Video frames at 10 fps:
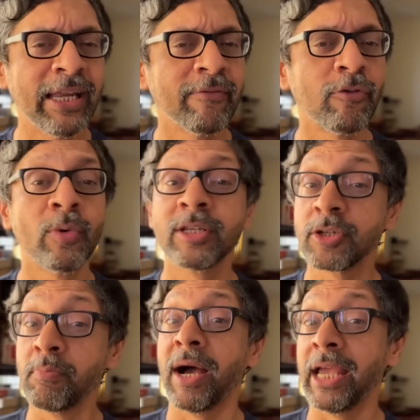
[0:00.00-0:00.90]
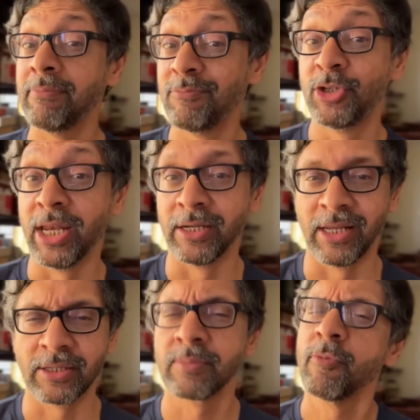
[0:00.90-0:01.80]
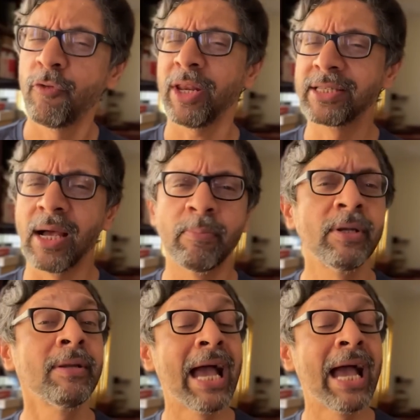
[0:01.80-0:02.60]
influenced by genetics. For example,